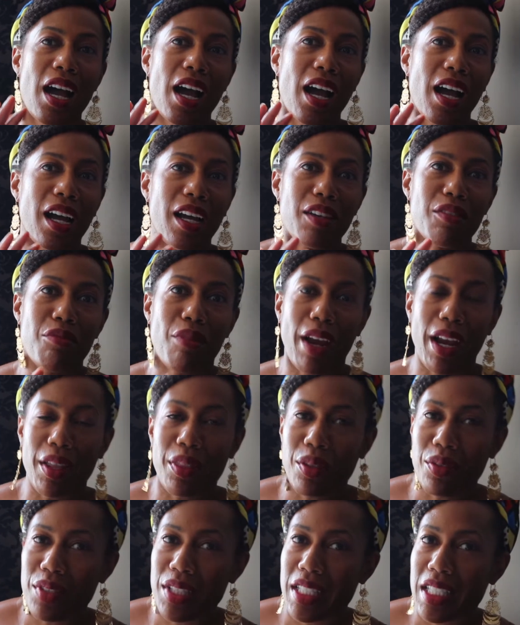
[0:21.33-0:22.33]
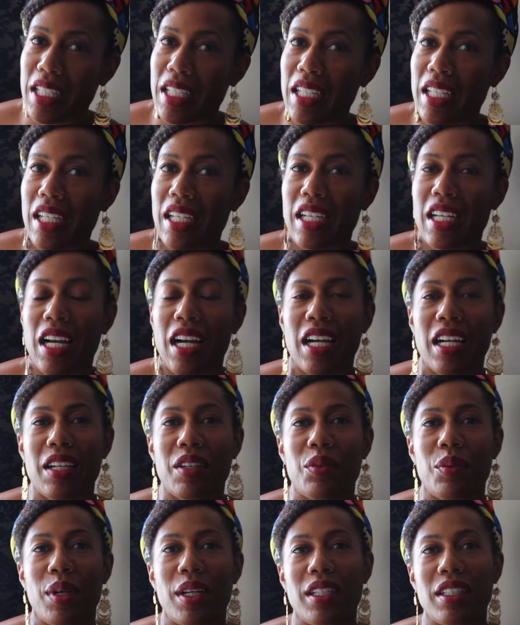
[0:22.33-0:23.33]
I ran through the city,
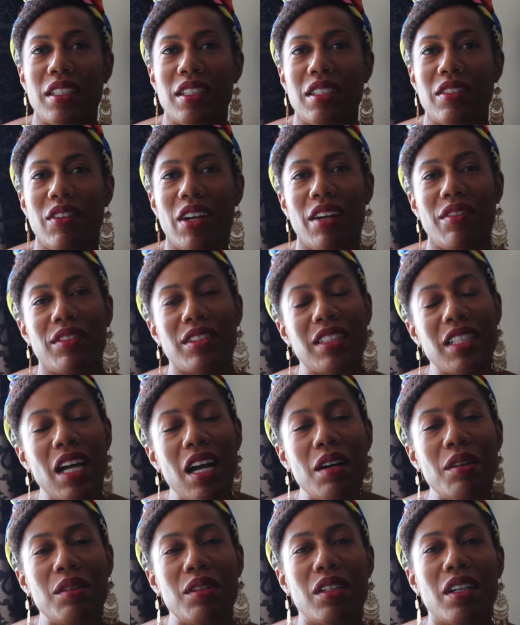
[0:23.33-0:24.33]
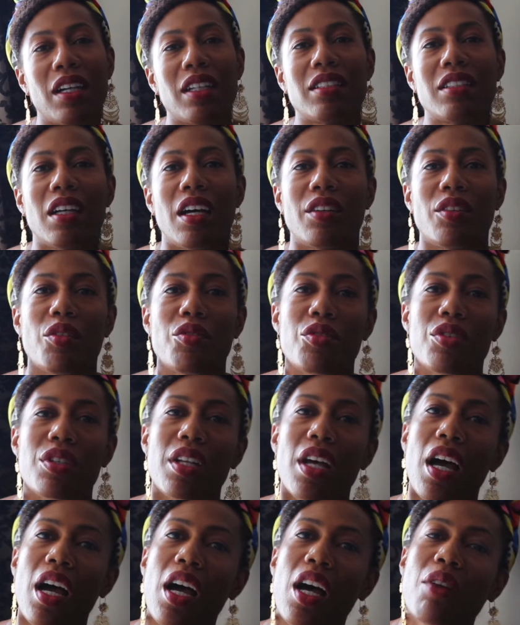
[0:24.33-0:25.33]
I went to the Eiffel Tower, I saw Notre
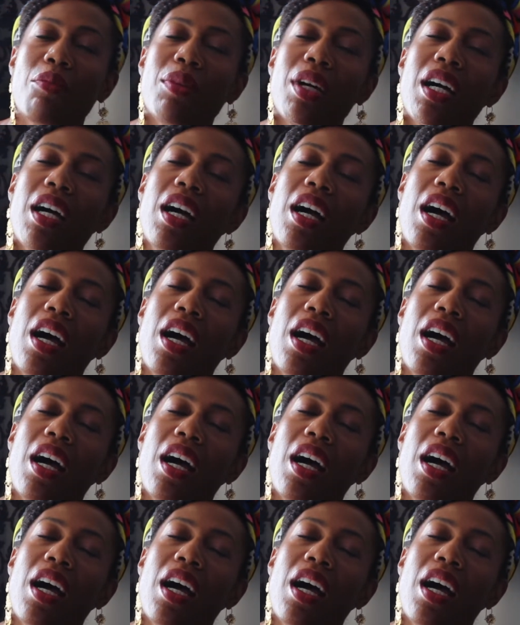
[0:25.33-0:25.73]
Dame.